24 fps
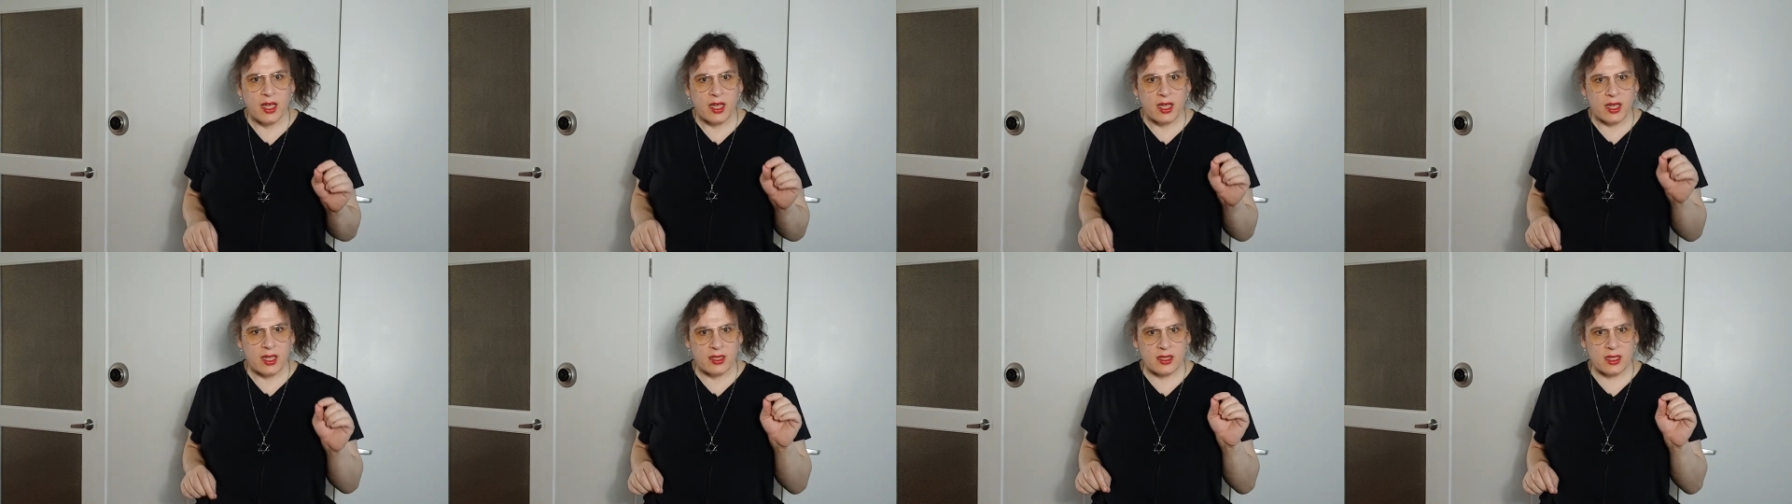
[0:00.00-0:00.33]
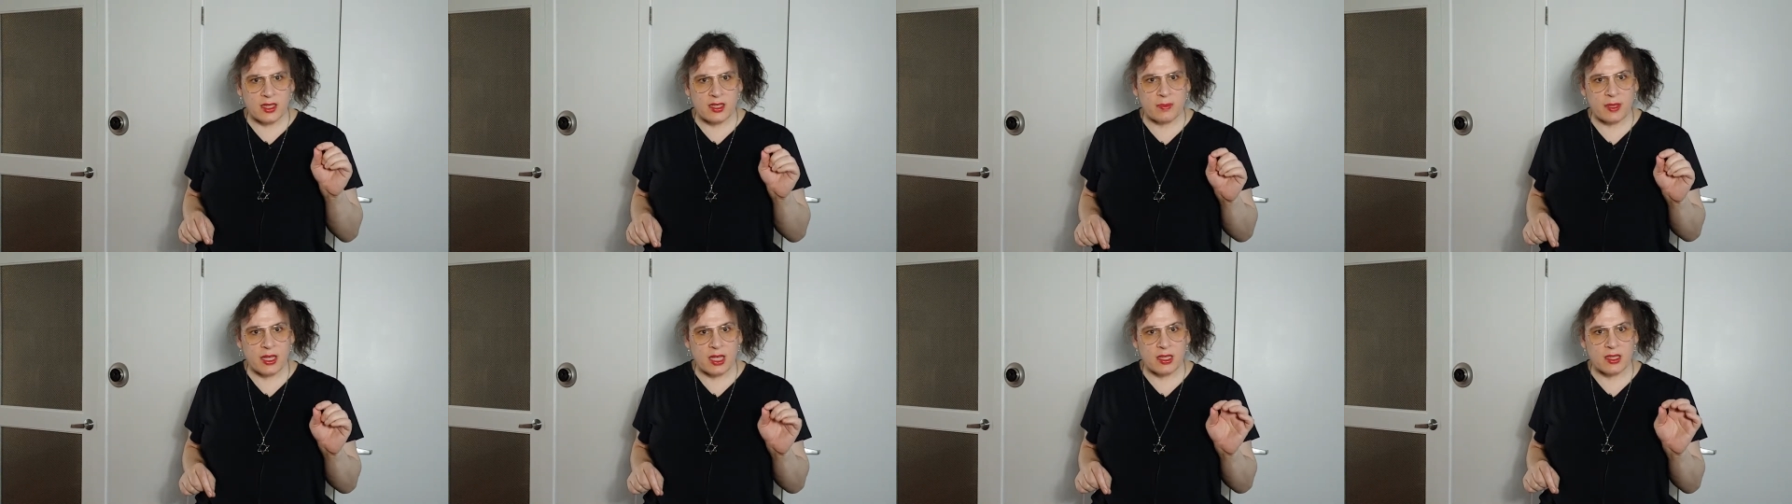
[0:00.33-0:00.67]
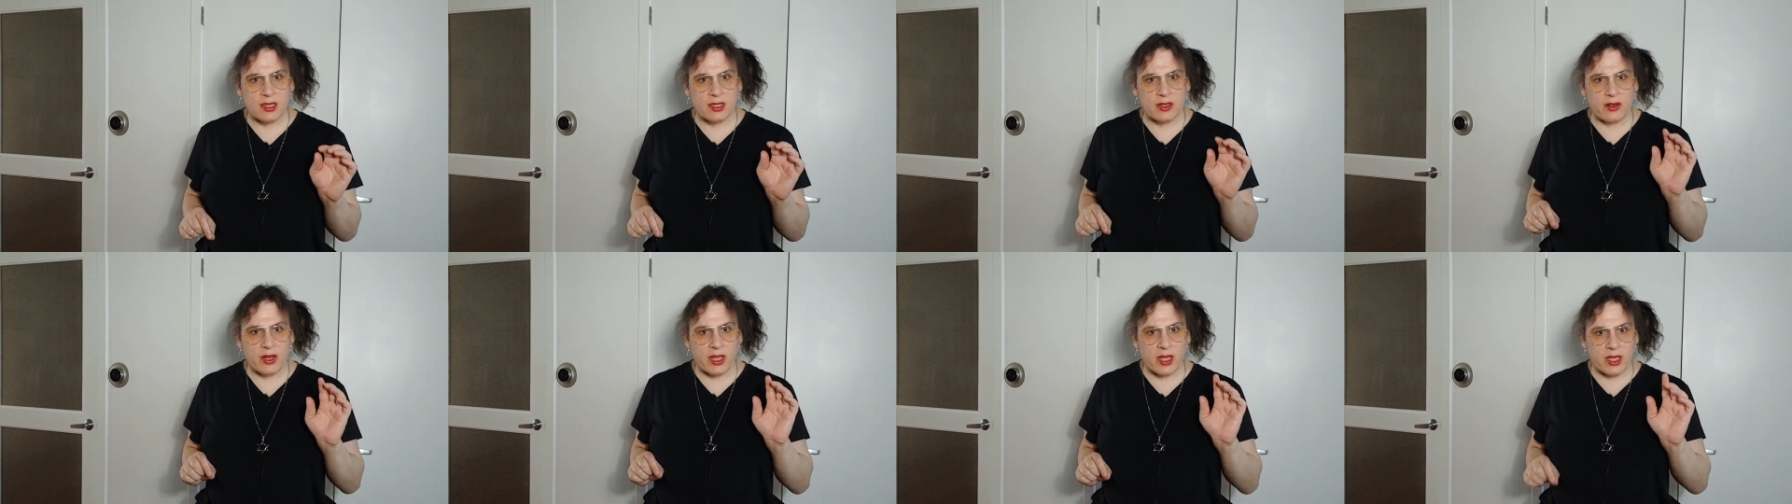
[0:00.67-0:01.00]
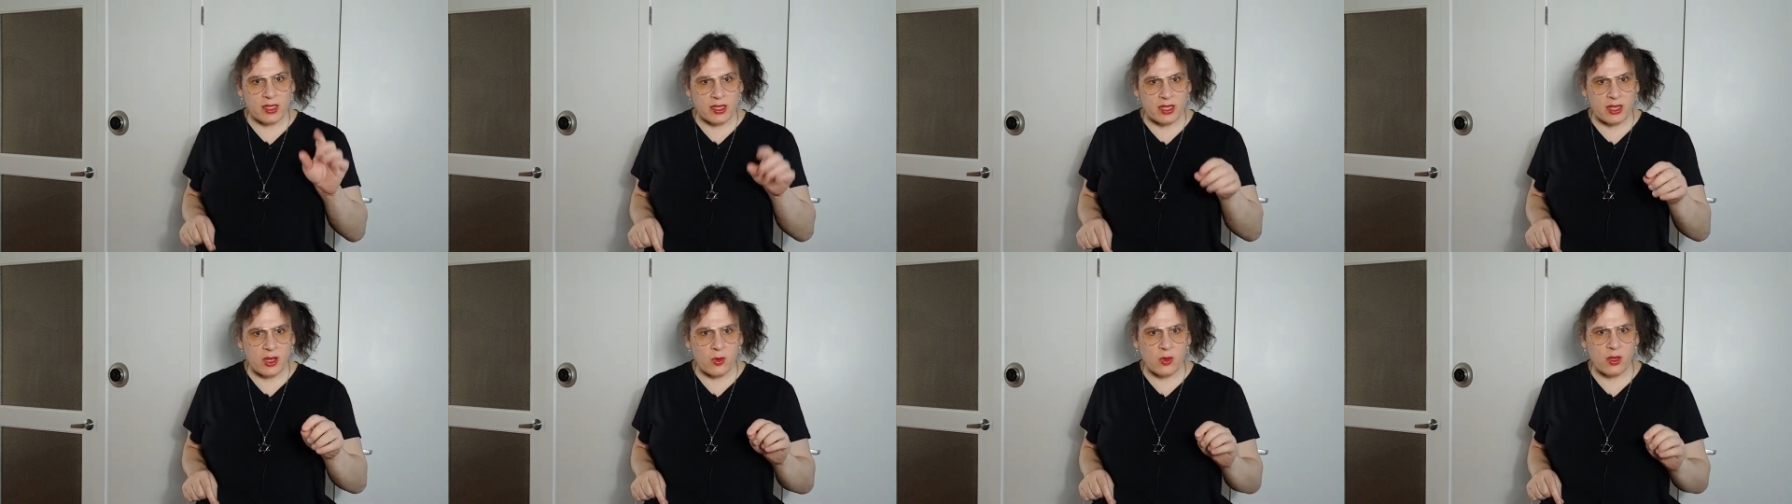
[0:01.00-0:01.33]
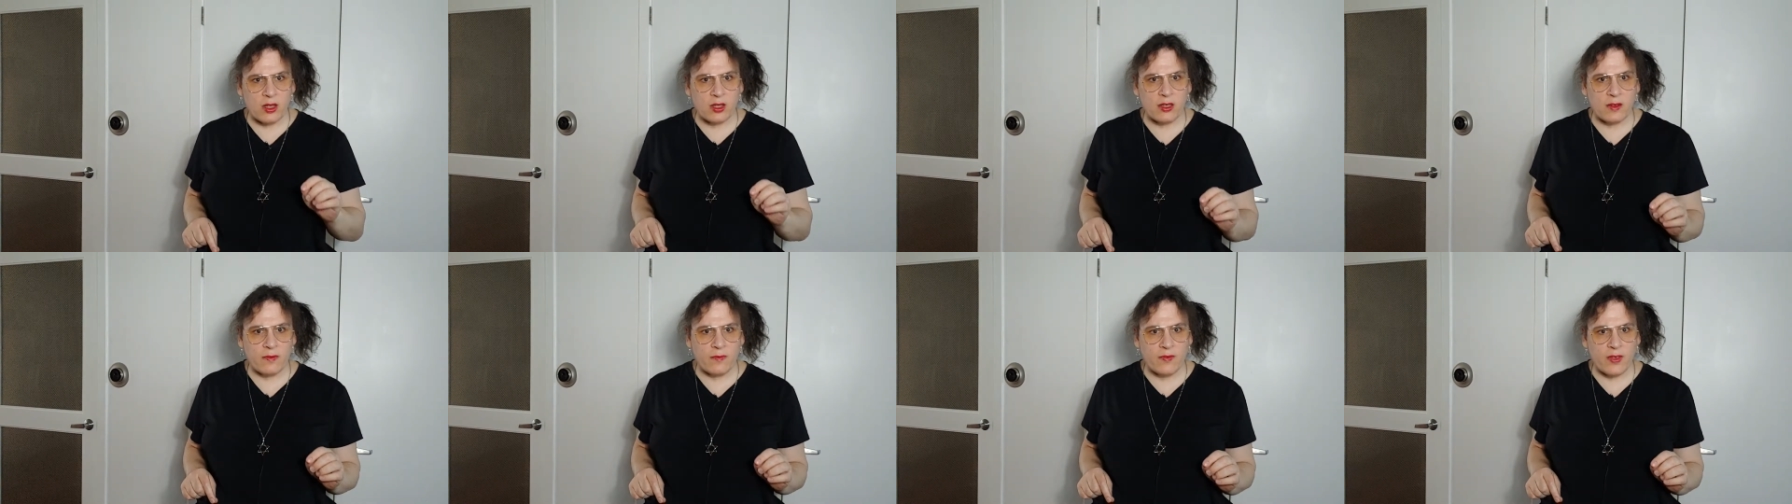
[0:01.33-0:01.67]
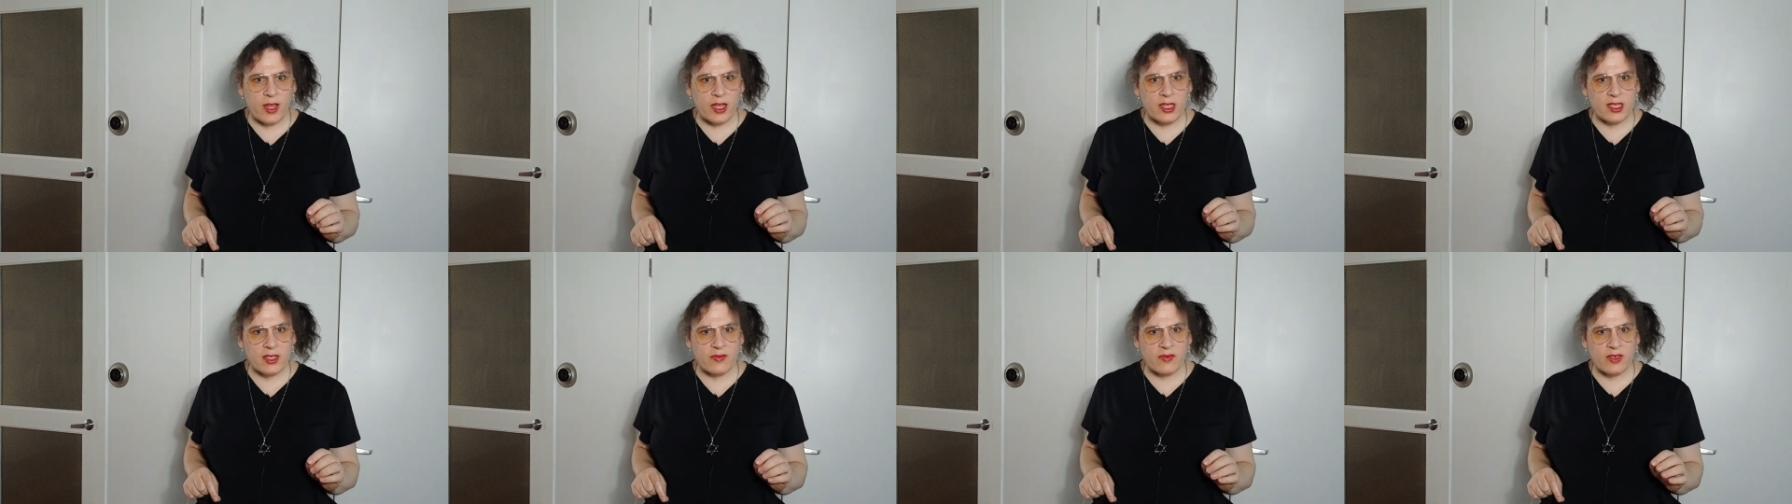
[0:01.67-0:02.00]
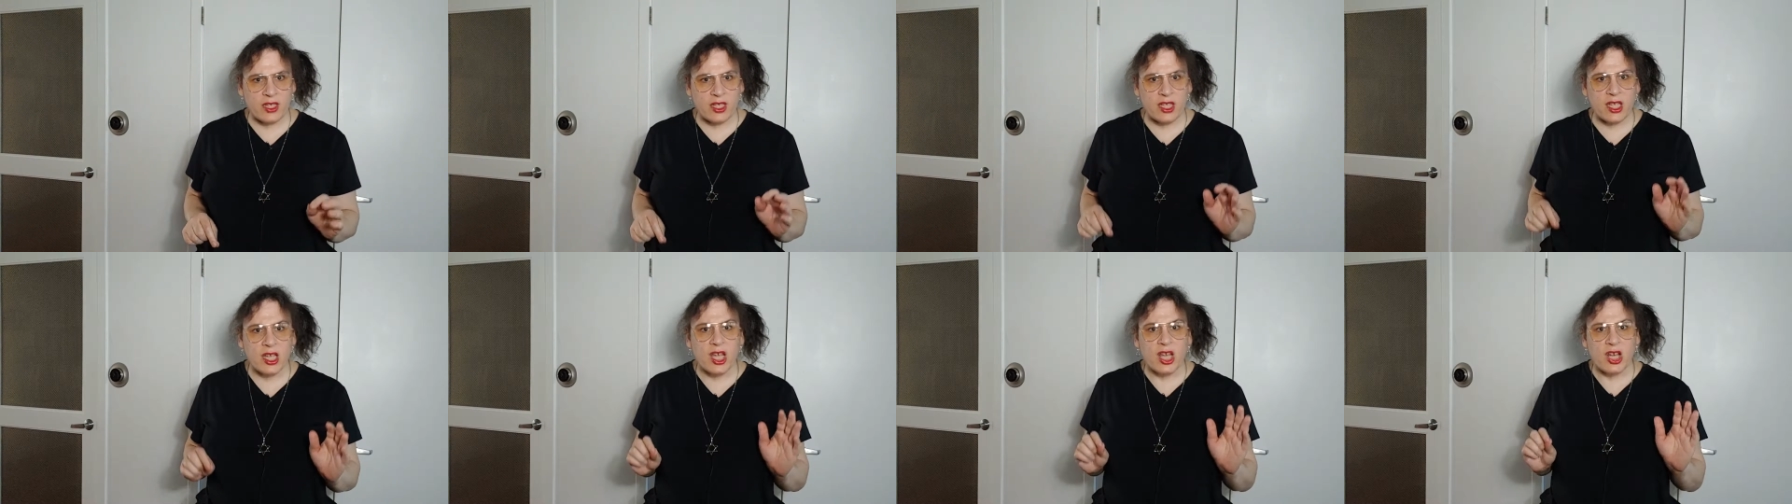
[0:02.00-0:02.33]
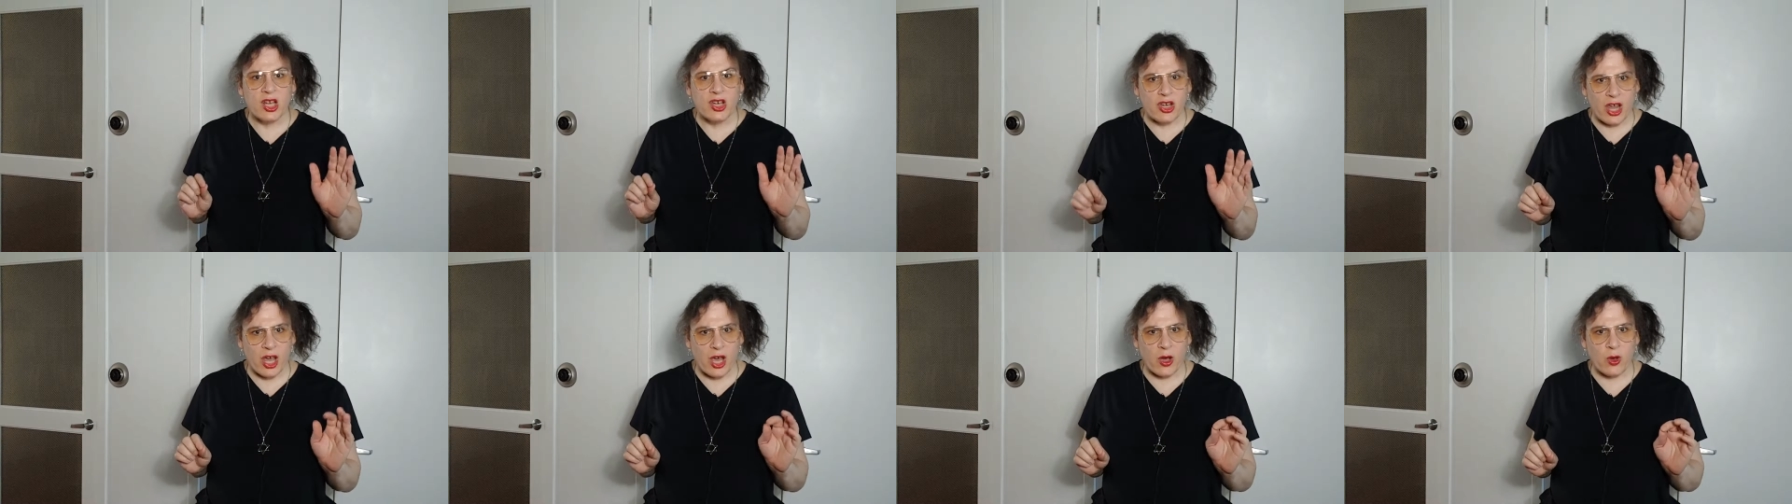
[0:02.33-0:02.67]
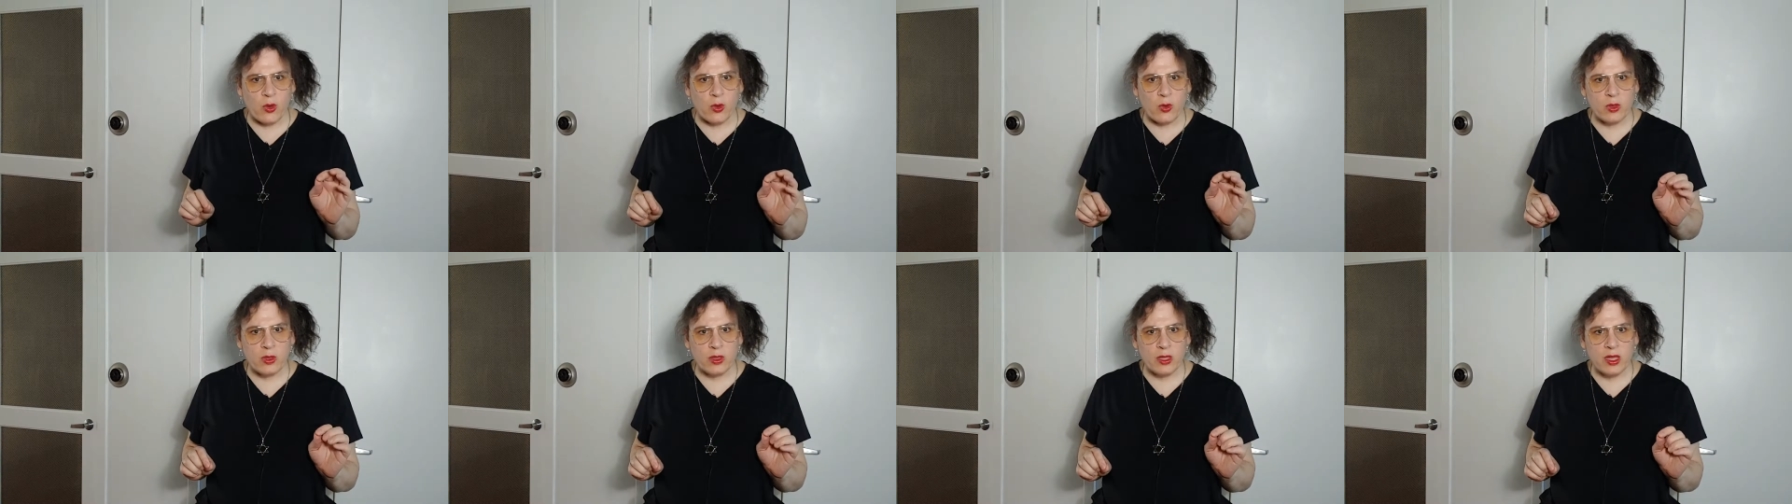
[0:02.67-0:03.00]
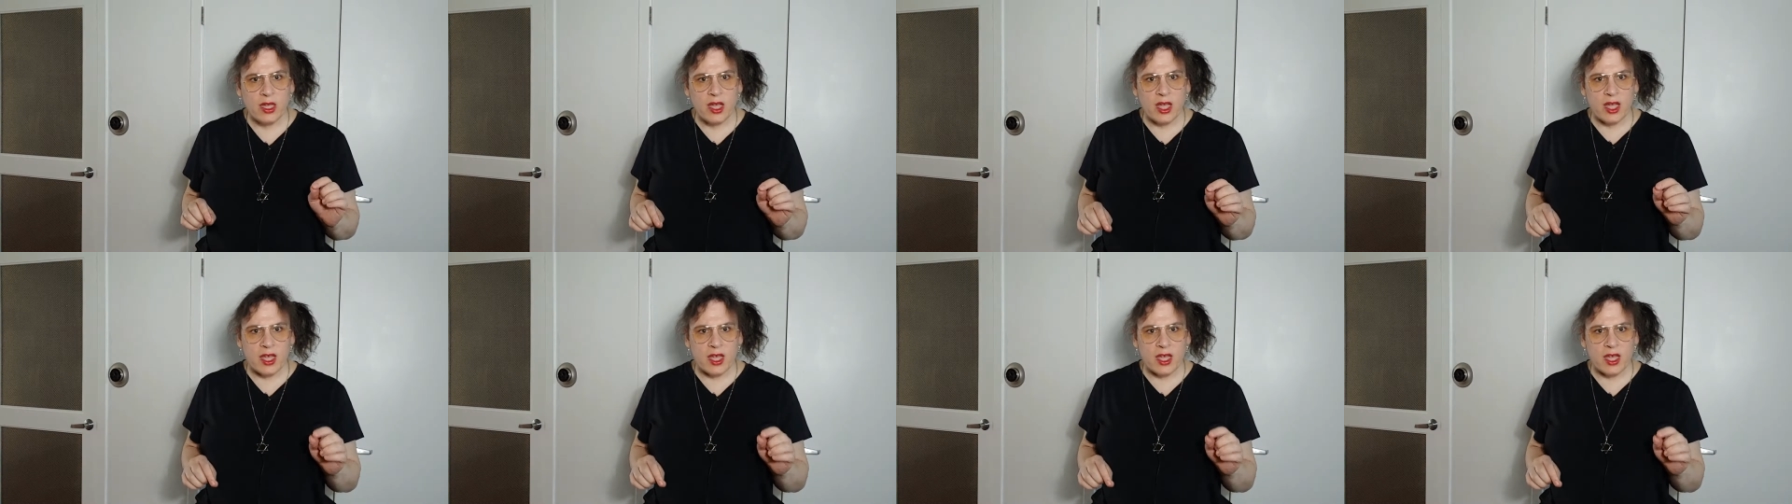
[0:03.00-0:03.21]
Is this because there is no good defense of it? No.